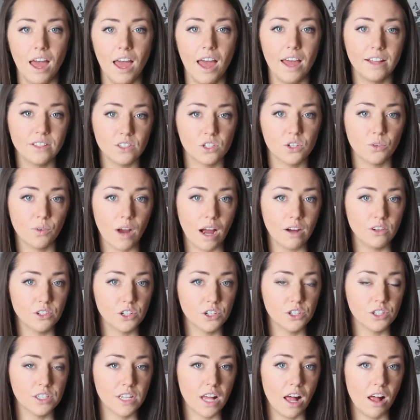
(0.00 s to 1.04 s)
And surround
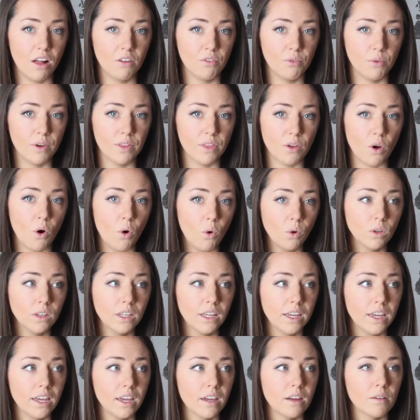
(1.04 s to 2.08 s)
yourself with
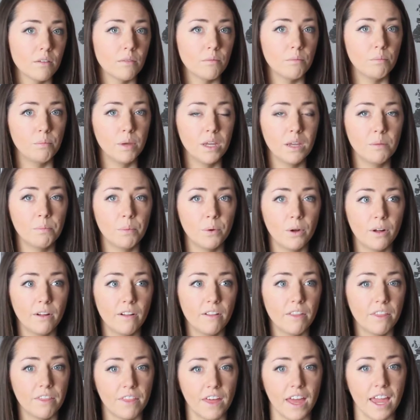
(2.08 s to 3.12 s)
only
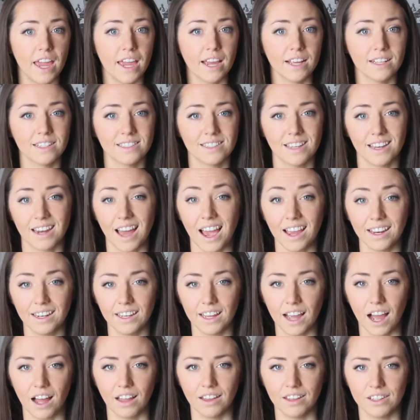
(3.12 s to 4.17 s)
people, things, and
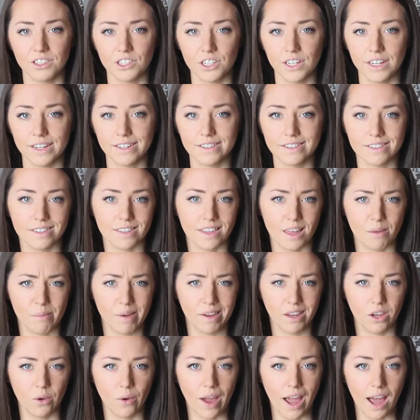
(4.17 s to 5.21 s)
ideologies that
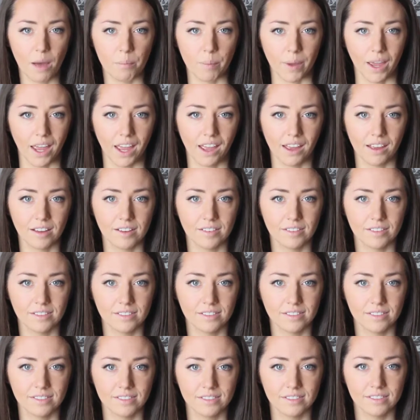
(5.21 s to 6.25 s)
make you happy.
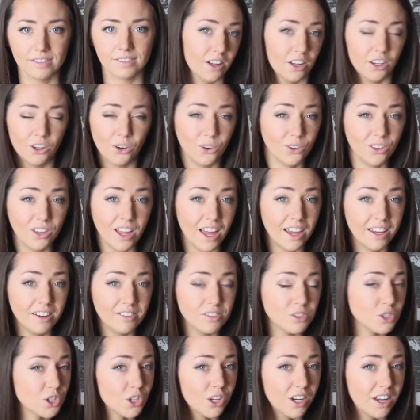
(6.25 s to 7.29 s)
Your
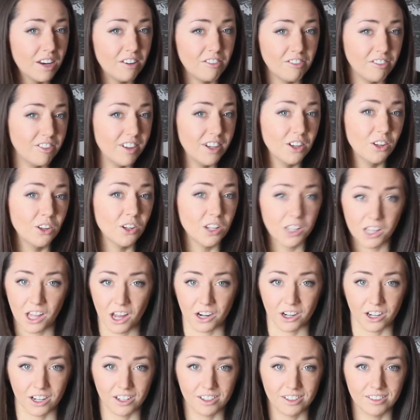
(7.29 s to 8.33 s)
life shouldn't feel
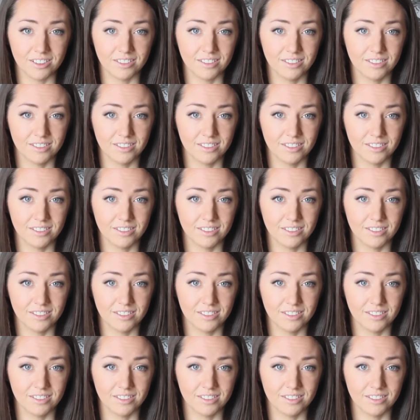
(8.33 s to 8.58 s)
cluttered.